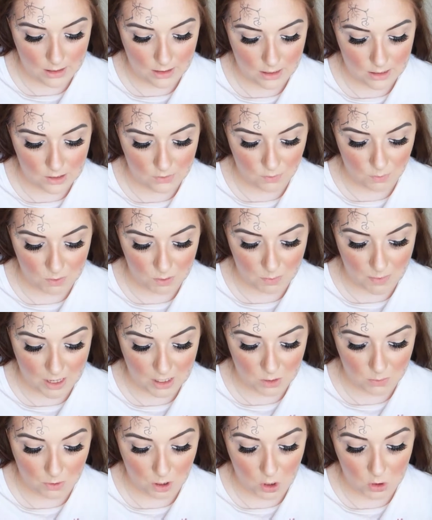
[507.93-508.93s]
This is from
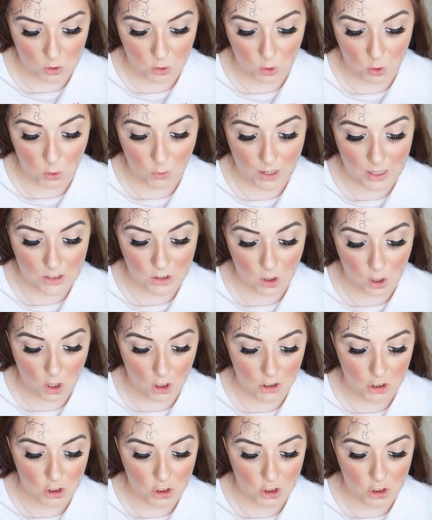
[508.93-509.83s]
Smashbox, always on